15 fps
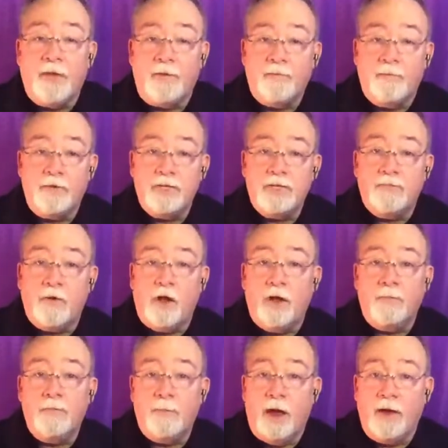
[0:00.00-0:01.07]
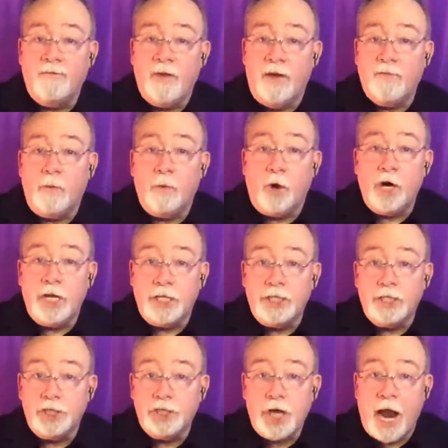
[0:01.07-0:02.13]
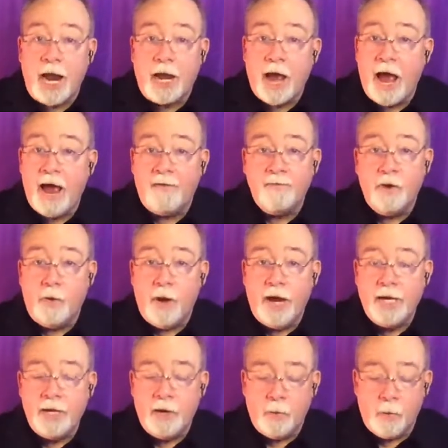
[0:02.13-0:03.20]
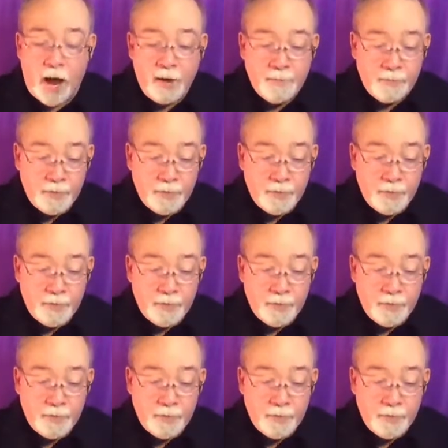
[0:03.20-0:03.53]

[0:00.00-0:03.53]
That, first of all, my favorite word is shank. I have no idea why.